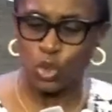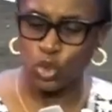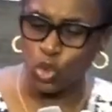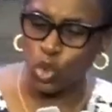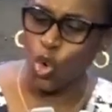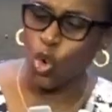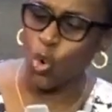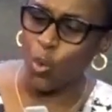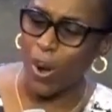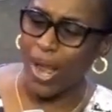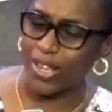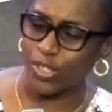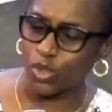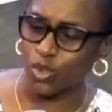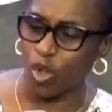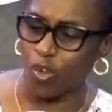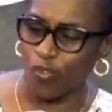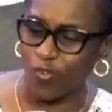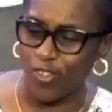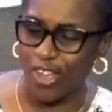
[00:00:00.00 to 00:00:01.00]
two ways
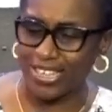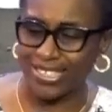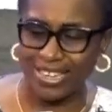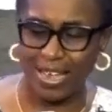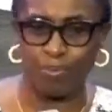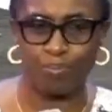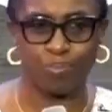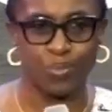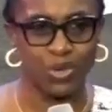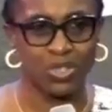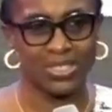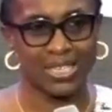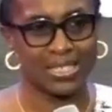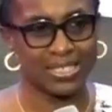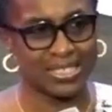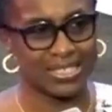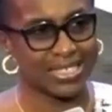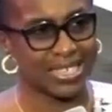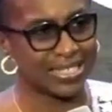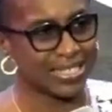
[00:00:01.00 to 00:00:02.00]
your faith can produce
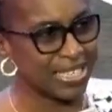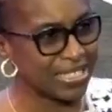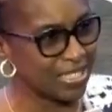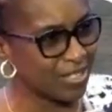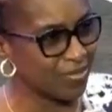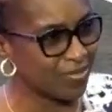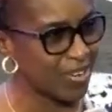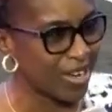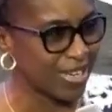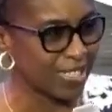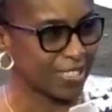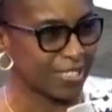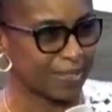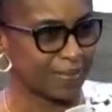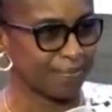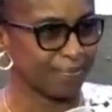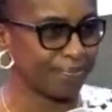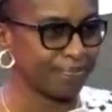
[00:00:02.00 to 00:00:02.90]
an intended effect.